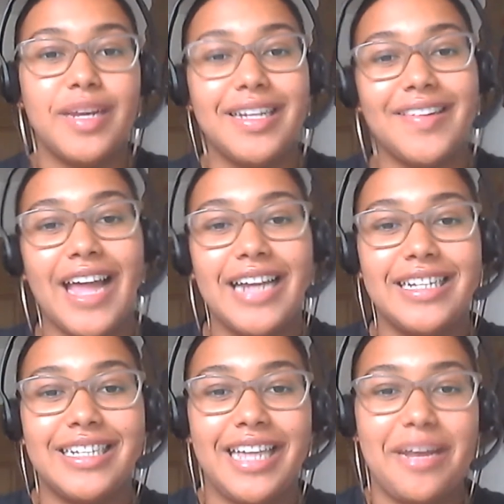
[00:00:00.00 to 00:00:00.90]

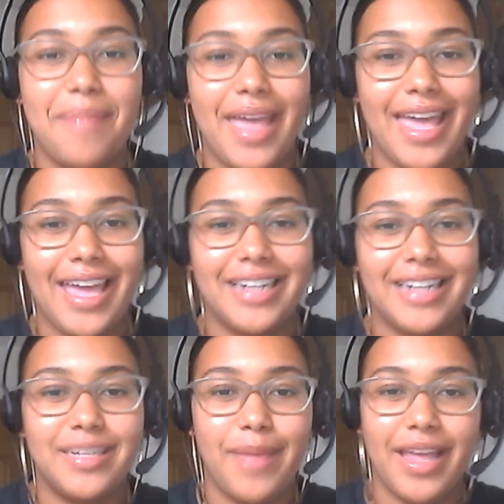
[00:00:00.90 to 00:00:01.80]
decided in May
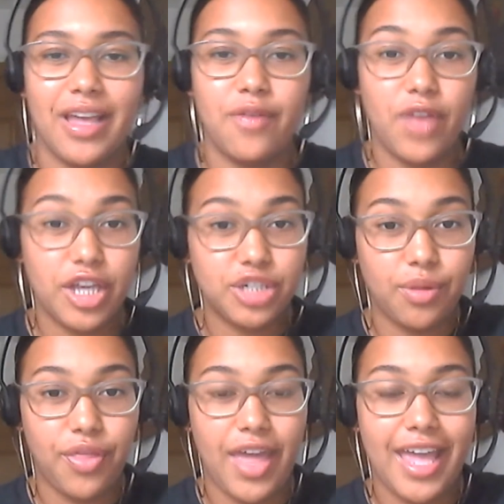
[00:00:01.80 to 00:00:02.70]
to make it a
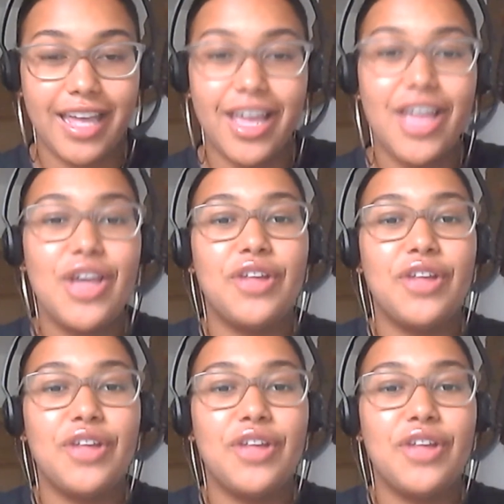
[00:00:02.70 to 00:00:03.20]
virtual thing.